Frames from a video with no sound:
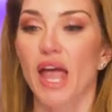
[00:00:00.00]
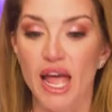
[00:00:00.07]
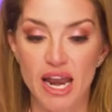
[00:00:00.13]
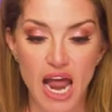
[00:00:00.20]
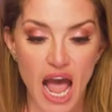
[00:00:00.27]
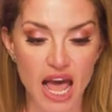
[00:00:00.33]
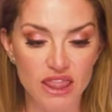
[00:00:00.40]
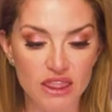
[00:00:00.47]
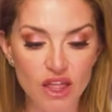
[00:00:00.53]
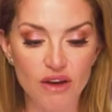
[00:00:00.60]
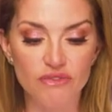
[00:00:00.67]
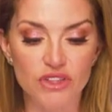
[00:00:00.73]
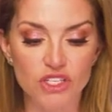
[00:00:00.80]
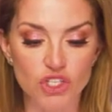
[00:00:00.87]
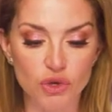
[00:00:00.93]
And I
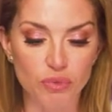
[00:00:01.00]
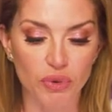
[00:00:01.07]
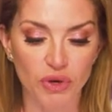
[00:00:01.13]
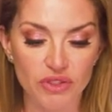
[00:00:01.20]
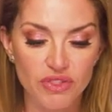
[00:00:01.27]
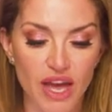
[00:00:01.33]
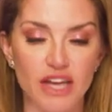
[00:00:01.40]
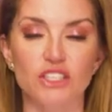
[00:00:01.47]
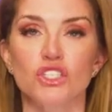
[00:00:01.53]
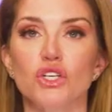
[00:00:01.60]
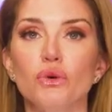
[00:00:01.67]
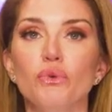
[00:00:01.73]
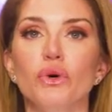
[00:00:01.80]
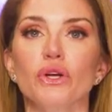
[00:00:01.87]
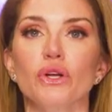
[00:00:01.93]
love that you put that
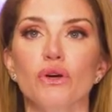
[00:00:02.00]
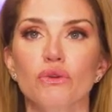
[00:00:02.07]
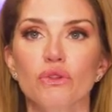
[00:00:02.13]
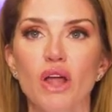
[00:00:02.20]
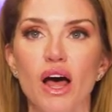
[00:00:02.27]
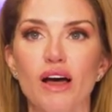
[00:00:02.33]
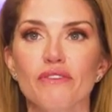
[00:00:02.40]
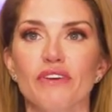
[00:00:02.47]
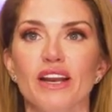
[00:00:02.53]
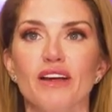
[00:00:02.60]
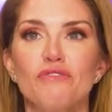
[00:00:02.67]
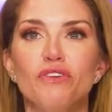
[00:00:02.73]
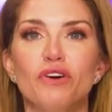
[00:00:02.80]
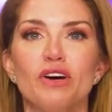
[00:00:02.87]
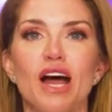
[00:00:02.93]
do what you love.
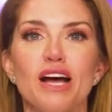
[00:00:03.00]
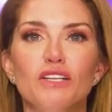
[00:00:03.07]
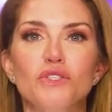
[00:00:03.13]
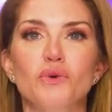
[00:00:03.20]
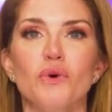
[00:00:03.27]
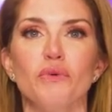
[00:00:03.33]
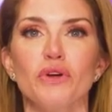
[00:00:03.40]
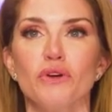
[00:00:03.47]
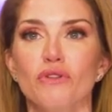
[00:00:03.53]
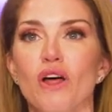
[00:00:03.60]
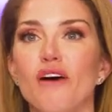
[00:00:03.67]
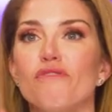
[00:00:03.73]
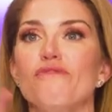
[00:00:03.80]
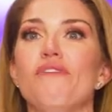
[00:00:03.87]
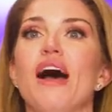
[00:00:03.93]
And if you're not doing what you
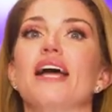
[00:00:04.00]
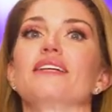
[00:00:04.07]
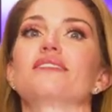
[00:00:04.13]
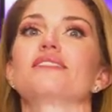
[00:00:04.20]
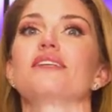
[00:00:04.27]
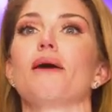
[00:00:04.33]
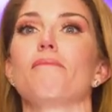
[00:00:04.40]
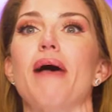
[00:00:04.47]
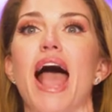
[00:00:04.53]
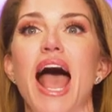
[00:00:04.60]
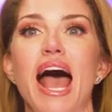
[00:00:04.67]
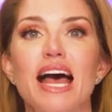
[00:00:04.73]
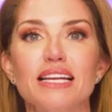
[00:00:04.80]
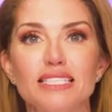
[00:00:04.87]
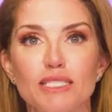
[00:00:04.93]
love, find some
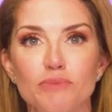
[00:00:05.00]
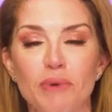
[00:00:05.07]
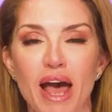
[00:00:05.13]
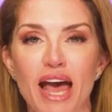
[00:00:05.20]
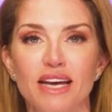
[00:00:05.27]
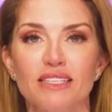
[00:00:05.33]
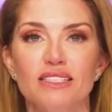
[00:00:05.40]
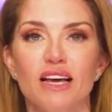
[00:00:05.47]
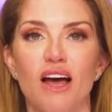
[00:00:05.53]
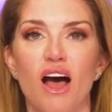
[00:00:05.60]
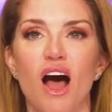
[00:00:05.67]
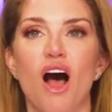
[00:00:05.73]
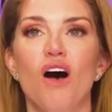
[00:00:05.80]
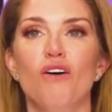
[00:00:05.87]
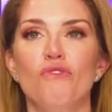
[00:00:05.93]
aspect
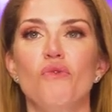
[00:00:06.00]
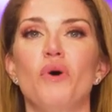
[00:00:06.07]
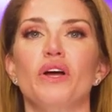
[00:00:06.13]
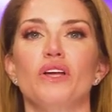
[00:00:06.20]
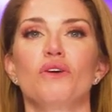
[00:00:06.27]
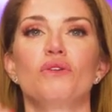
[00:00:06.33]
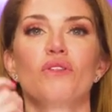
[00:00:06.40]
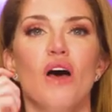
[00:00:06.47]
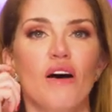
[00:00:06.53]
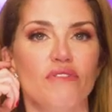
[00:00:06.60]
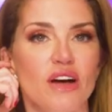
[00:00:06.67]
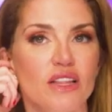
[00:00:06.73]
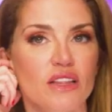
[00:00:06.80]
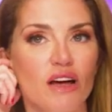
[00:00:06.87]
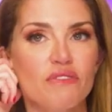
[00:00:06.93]
of what yeah. you
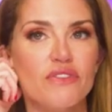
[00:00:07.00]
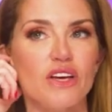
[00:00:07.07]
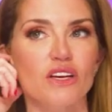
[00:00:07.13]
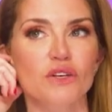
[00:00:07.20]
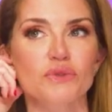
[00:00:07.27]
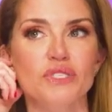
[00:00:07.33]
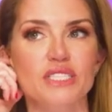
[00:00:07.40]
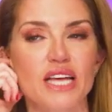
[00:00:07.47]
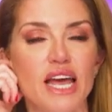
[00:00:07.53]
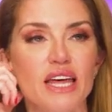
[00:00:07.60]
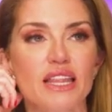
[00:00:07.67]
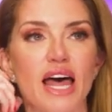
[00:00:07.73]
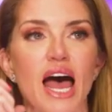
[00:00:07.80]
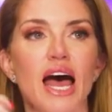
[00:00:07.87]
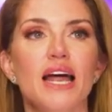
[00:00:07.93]
love. I love that you
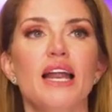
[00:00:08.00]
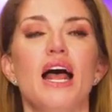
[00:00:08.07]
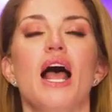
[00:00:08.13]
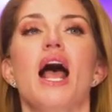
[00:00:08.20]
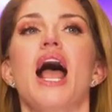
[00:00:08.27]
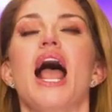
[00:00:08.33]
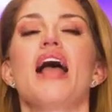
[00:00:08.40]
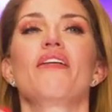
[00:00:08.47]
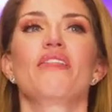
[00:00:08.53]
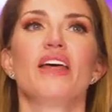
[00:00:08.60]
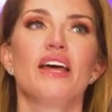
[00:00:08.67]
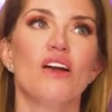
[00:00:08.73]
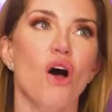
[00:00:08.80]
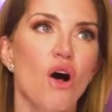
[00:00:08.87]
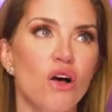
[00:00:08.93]
say that. And
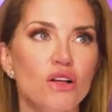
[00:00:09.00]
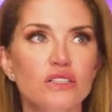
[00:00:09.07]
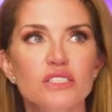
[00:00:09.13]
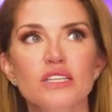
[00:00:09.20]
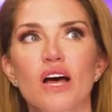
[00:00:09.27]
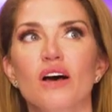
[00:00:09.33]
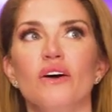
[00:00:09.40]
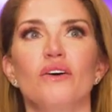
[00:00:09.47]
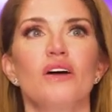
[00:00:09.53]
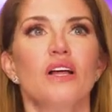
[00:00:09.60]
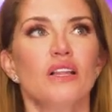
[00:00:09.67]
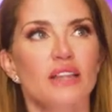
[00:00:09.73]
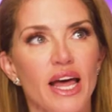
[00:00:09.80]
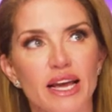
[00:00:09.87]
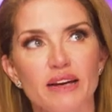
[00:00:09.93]
then mm. also,
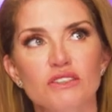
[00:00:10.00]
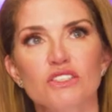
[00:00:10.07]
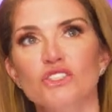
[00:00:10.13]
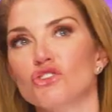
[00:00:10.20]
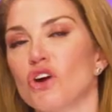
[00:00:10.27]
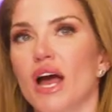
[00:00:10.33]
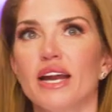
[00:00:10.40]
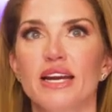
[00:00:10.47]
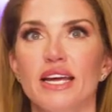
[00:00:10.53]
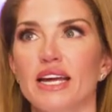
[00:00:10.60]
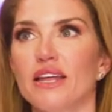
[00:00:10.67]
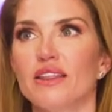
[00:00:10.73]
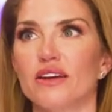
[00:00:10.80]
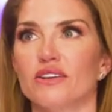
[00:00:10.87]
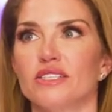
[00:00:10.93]
like trying to
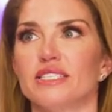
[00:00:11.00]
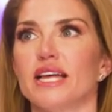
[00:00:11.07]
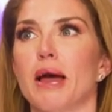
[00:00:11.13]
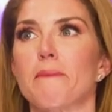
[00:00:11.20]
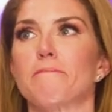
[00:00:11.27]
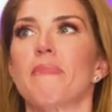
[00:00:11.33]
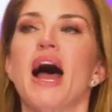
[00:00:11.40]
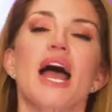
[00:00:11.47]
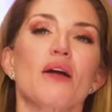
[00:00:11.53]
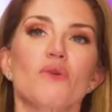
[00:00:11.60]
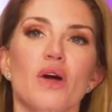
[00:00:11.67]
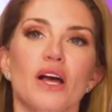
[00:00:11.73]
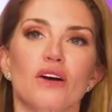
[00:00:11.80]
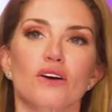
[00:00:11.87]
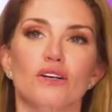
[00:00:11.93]
either set my
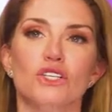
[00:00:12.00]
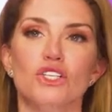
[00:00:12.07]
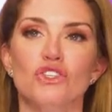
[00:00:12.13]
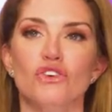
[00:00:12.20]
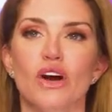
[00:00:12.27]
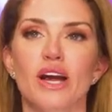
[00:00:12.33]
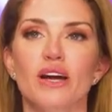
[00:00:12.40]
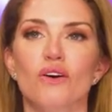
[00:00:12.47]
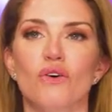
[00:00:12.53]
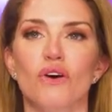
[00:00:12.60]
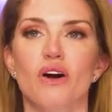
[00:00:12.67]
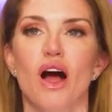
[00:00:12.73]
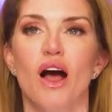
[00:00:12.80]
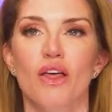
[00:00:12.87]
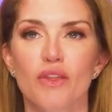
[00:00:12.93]
record straight
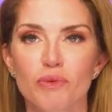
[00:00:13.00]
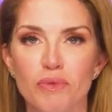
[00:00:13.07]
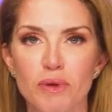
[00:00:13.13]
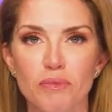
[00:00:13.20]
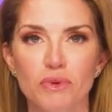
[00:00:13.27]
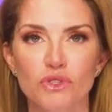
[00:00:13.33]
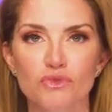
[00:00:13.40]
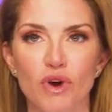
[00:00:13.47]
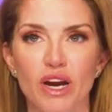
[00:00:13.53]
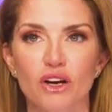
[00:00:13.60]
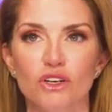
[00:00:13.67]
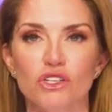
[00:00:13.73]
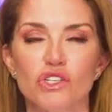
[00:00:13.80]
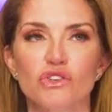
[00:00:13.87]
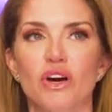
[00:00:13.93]
or other people's
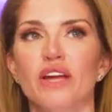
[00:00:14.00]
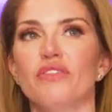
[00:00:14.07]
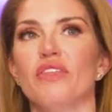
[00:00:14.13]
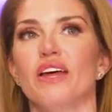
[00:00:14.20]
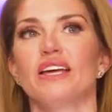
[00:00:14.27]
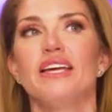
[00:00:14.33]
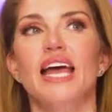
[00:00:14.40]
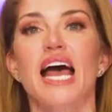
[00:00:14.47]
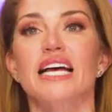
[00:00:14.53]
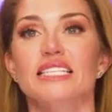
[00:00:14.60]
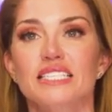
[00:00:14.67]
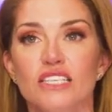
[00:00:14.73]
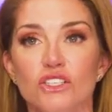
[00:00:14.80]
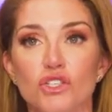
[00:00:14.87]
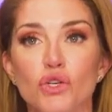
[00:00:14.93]
record straight that
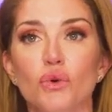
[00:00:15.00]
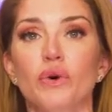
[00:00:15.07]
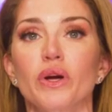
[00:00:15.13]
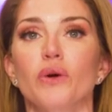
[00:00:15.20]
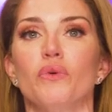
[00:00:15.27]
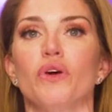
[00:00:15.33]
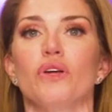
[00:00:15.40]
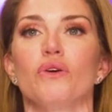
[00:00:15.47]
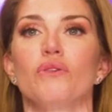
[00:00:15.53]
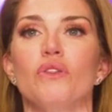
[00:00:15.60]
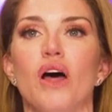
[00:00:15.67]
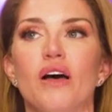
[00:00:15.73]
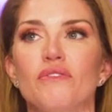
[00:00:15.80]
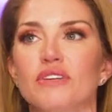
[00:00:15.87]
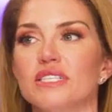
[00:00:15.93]
yes, in doing what you
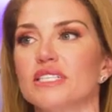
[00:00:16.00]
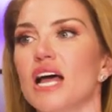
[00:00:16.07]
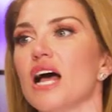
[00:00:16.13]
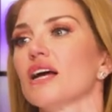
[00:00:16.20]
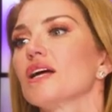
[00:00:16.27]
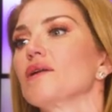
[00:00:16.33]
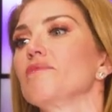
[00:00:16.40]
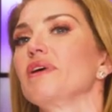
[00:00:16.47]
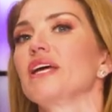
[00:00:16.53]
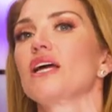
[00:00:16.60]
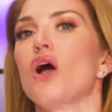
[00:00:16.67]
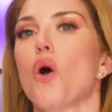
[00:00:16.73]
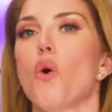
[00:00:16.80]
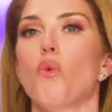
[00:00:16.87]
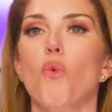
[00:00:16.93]
love, it's not going to
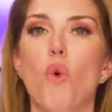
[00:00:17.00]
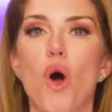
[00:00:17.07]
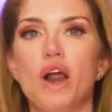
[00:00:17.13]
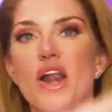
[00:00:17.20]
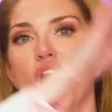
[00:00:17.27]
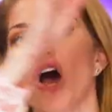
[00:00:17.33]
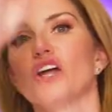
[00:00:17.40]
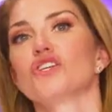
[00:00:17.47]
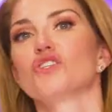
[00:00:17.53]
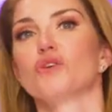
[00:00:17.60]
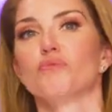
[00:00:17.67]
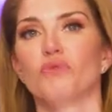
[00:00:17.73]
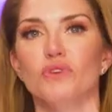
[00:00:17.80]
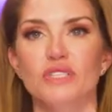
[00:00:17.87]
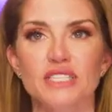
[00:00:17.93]
be
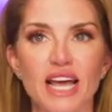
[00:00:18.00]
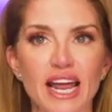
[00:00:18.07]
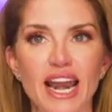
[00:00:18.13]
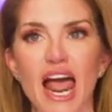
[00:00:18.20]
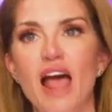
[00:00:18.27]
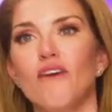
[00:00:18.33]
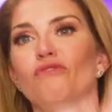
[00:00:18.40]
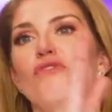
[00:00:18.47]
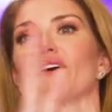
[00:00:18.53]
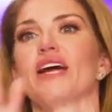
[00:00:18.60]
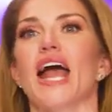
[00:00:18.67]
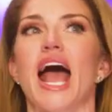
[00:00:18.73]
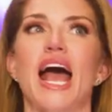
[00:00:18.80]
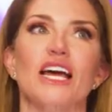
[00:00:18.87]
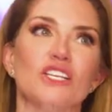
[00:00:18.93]
100%
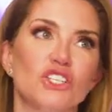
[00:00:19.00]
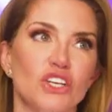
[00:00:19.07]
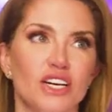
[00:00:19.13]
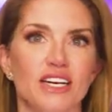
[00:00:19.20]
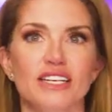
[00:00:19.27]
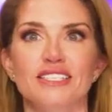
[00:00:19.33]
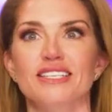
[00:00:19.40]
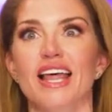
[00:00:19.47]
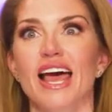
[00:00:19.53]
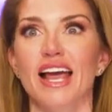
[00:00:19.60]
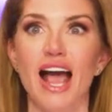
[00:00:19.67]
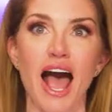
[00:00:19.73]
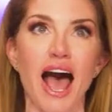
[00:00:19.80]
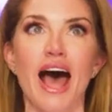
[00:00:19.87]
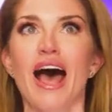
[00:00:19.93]
every action is
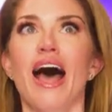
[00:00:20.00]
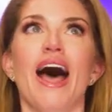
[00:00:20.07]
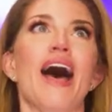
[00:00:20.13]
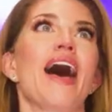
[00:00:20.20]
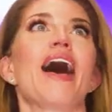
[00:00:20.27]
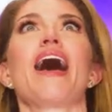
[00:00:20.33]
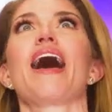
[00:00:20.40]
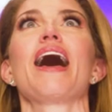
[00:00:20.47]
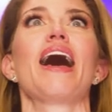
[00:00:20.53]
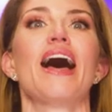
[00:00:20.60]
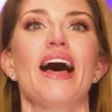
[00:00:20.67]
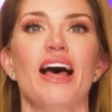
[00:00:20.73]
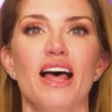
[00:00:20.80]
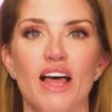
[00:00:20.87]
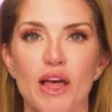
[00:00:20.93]
like,
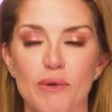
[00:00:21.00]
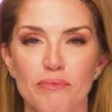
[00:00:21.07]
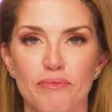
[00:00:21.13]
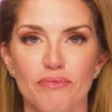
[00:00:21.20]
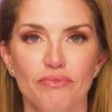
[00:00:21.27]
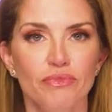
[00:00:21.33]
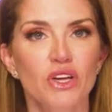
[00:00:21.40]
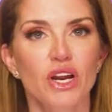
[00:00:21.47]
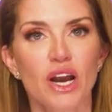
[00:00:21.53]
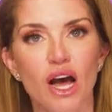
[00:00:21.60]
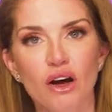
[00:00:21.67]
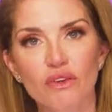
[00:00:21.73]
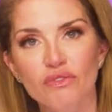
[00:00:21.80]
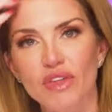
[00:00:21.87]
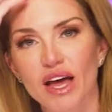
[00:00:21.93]
ah, yeah, you
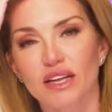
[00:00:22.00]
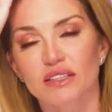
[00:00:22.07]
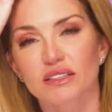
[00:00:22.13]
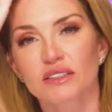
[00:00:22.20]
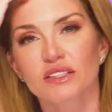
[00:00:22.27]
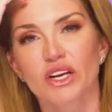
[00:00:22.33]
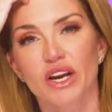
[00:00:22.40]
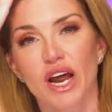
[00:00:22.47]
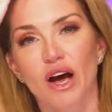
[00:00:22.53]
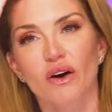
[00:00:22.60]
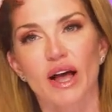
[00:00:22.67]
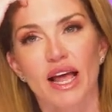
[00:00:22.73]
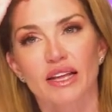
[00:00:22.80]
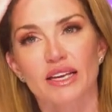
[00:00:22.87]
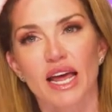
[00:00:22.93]
know, yeah. that, you
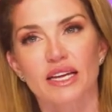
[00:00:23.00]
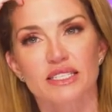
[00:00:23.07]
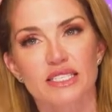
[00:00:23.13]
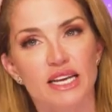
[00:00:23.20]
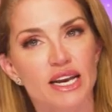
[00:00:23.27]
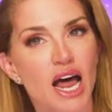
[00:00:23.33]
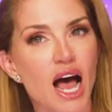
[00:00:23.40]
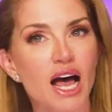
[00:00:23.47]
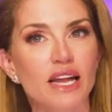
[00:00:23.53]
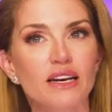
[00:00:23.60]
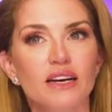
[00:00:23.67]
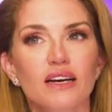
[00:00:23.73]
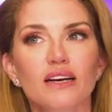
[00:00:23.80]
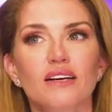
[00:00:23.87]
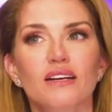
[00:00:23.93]
know, and, and to not,